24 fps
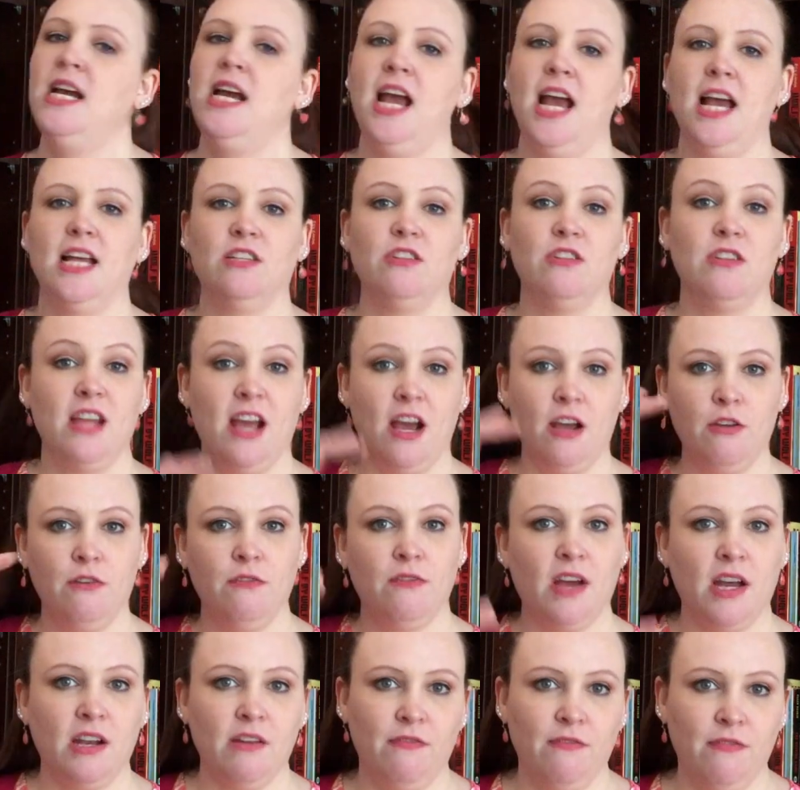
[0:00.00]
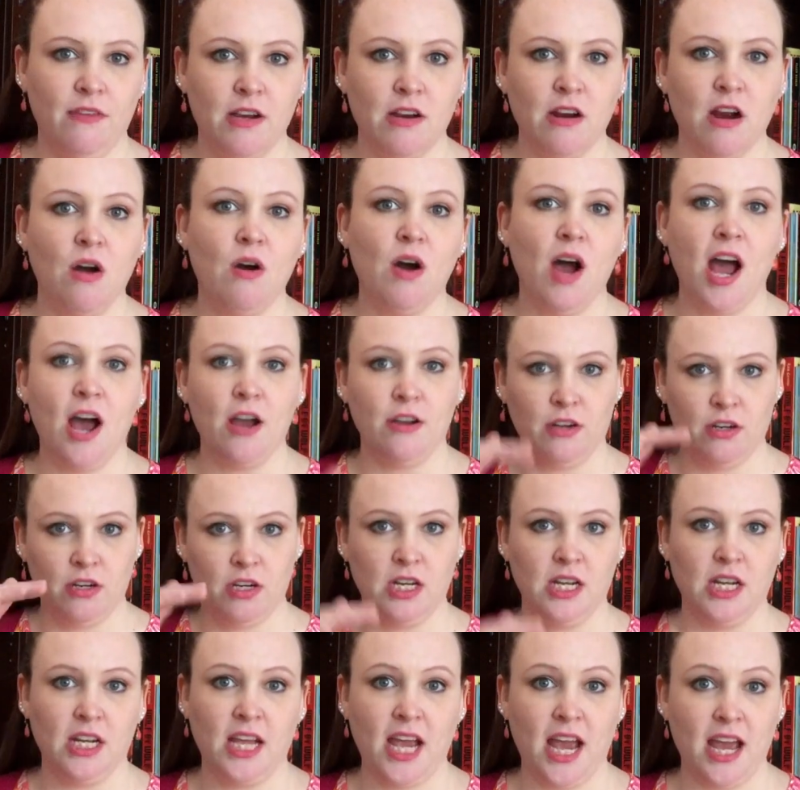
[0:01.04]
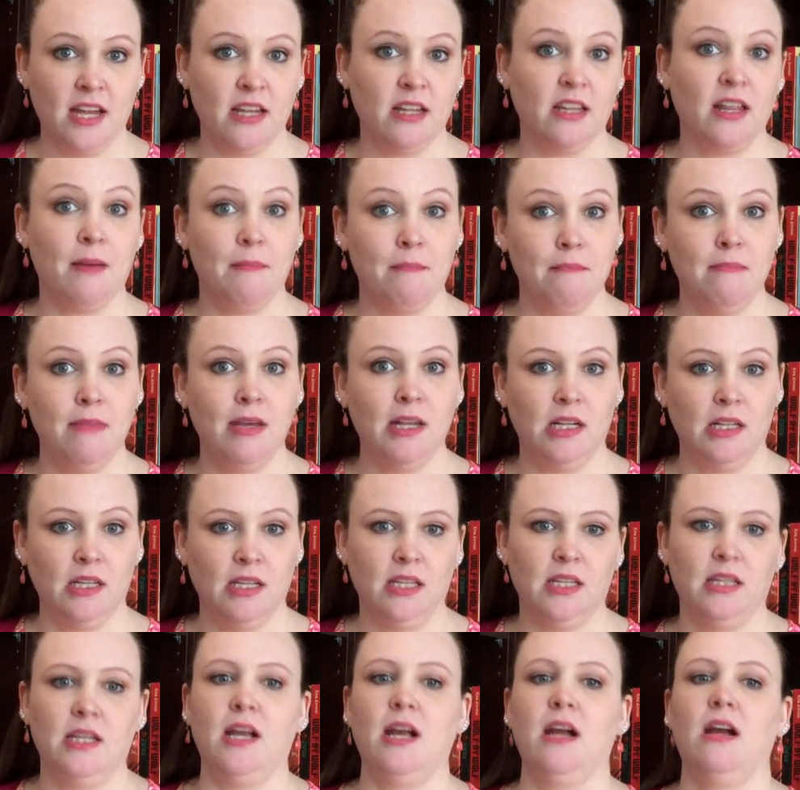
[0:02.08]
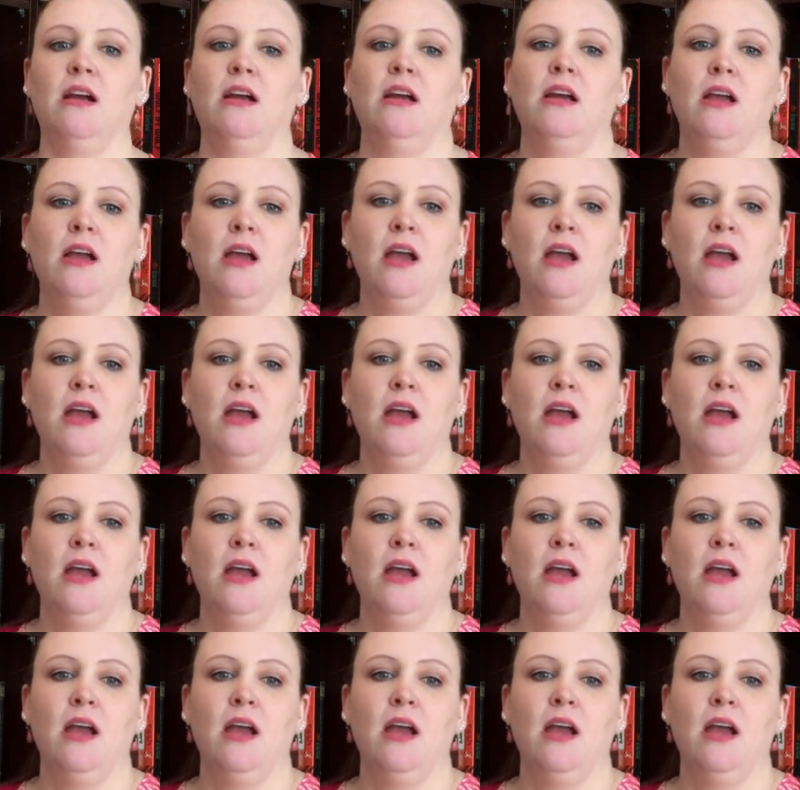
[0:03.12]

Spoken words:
And so now you've got to figure out how you're going to get that middle in there.